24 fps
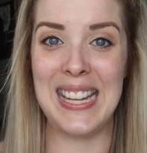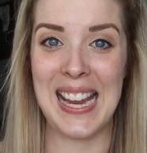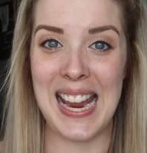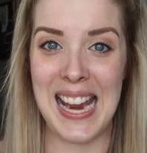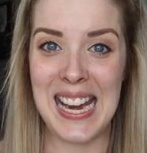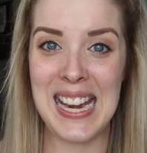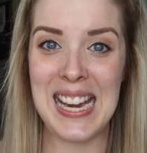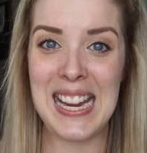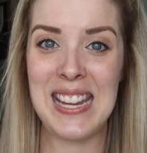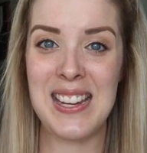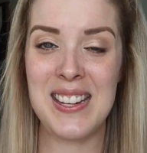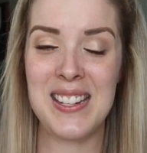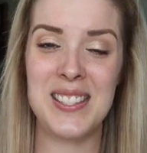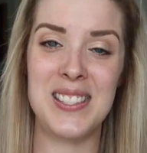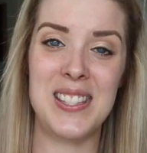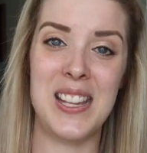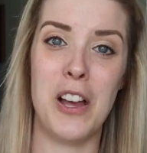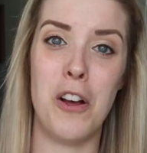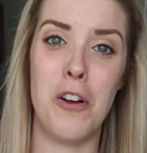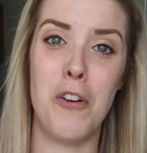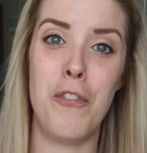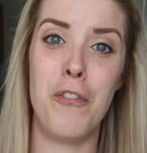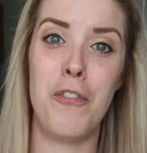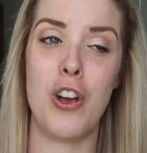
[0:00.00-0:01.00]
gaining
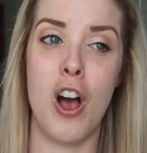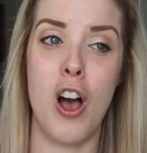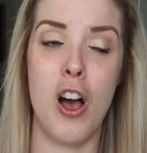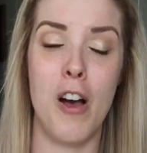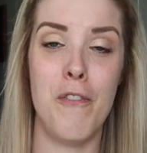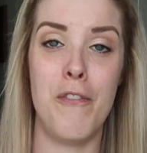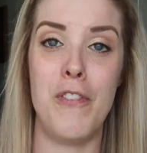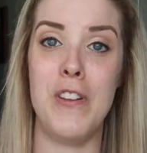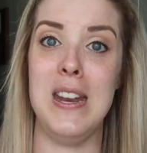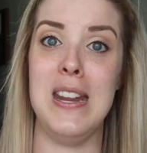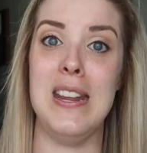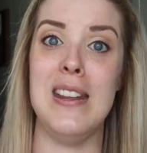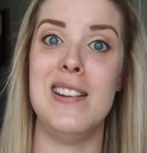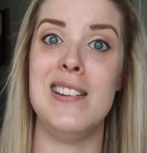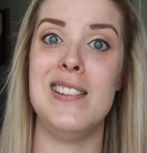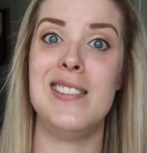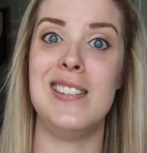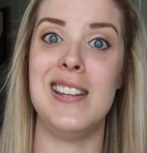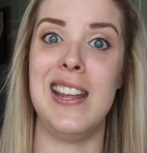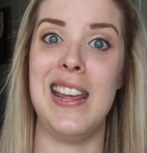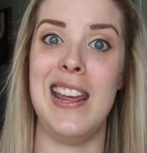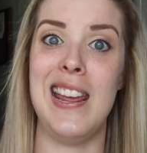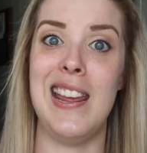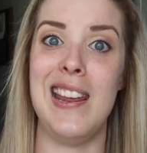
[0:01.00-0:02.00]

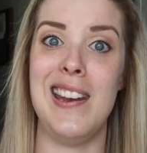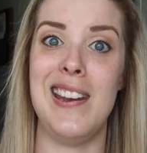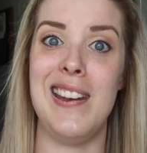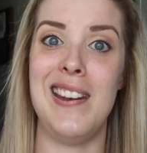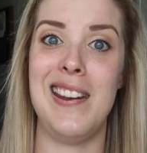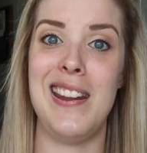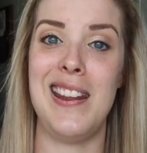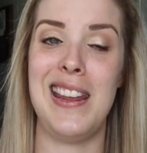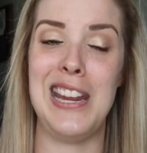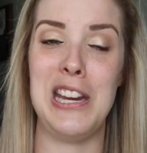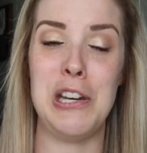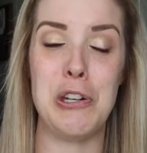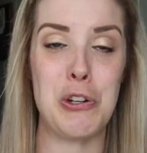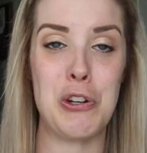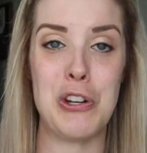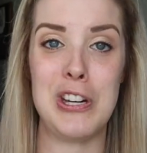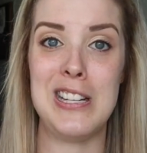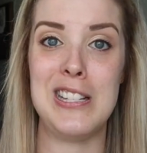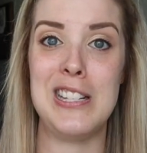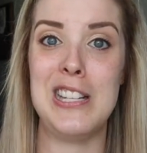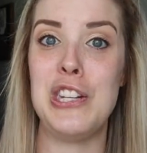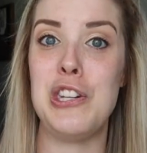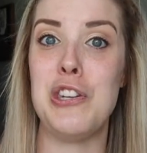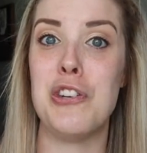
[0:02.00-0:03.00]
self-confidence and
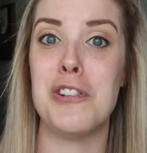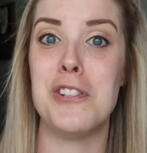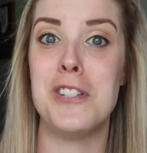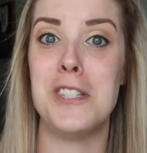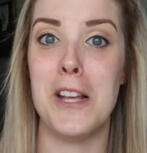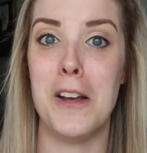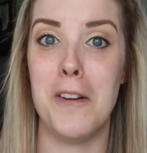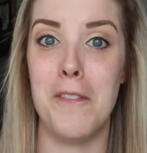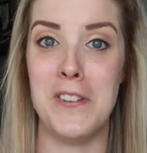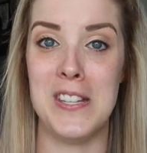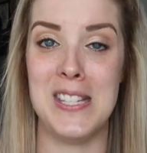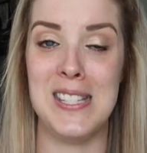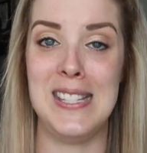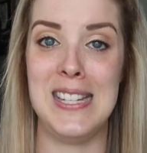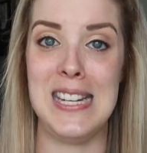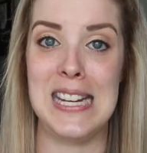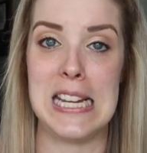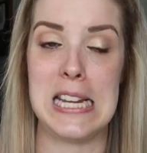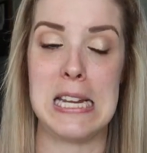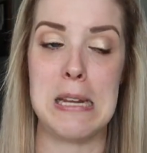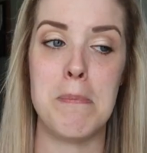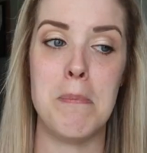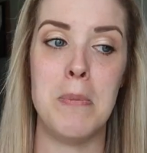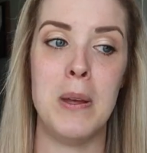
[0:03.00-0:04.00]
increasing your
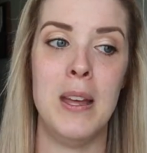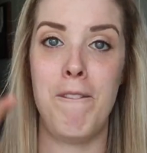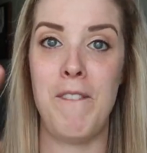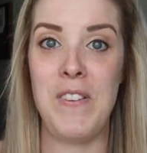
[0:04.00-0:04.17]
self-esteem,